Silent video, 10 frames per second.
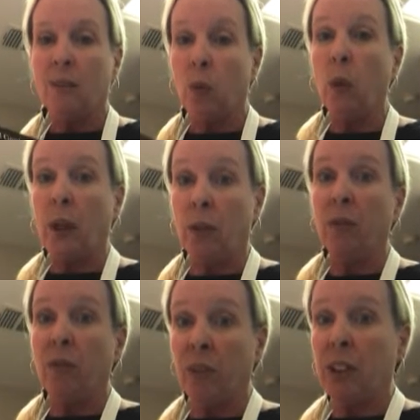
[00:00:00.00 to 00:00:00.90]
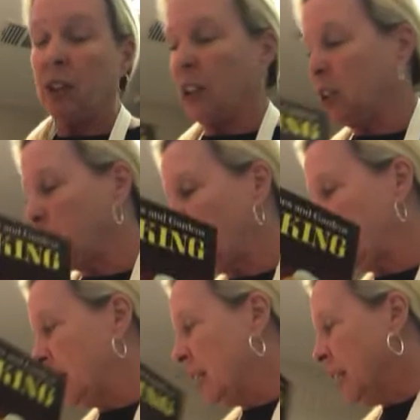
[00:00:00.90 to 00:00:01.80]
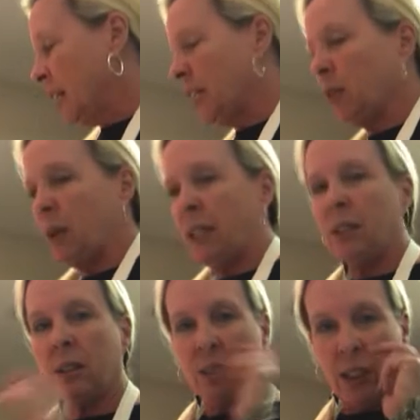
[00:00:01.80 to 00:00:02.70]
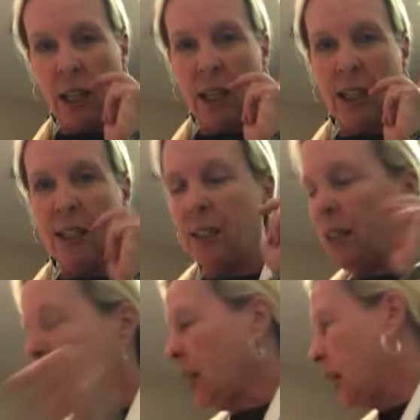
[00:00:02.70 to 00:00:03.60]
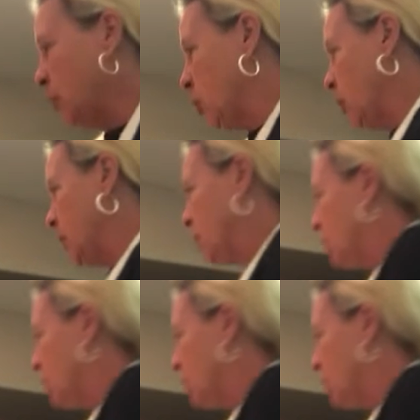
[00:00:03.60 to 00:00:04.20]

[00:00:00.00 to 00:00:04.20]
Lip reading: weird vintage. But anyway, tonight I'm going